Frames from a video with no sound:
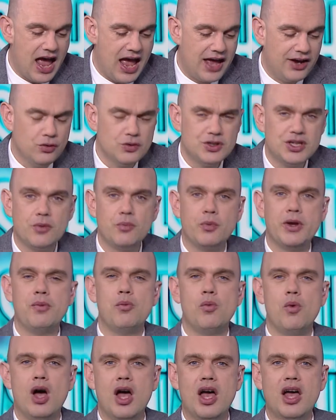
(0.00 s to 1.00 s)
And also, we
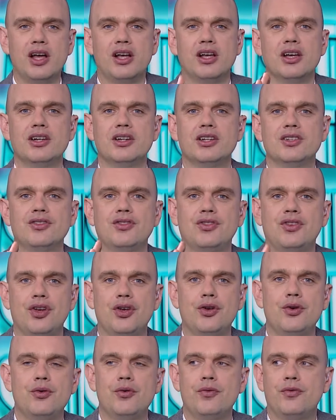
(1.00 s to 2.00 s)
were going to
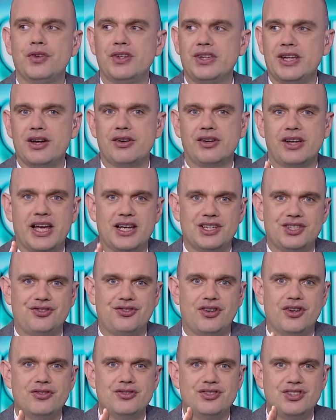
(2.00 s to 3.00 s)
do Fidel
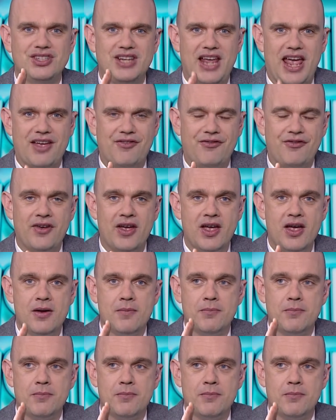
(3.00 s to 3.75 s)
Castro's death,